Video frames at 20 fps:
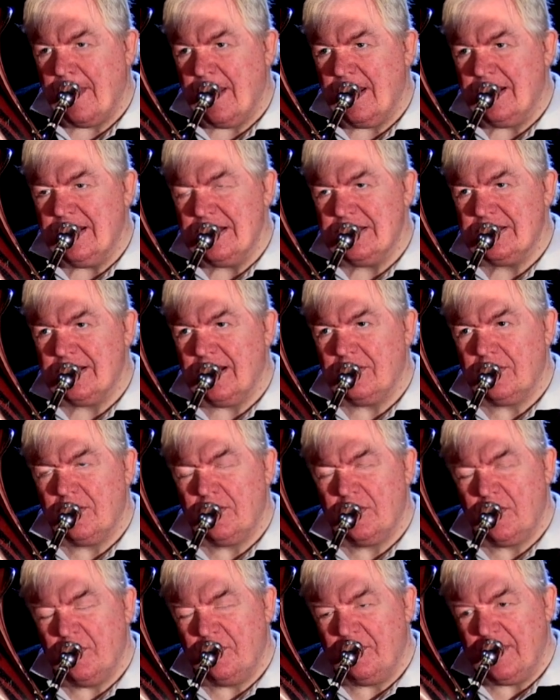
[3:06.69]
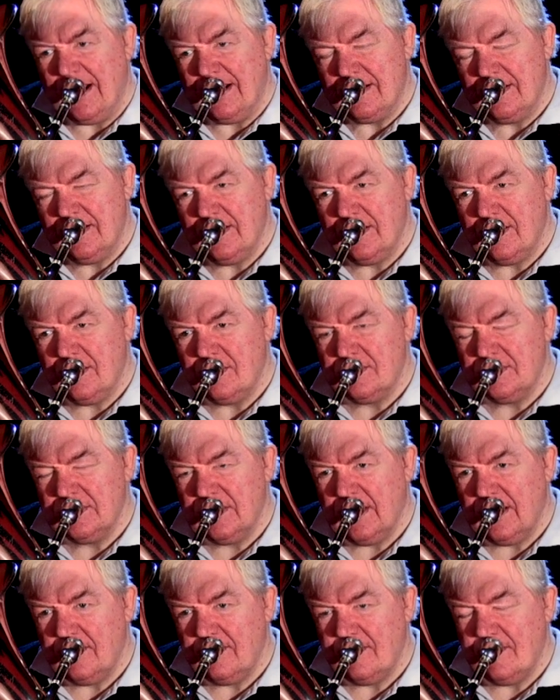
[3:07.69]
And this time I'm going to go back to the long
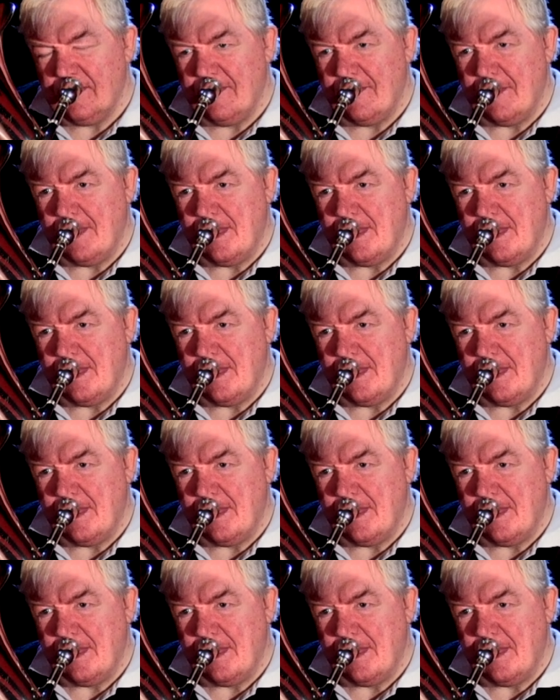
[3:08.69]
sound.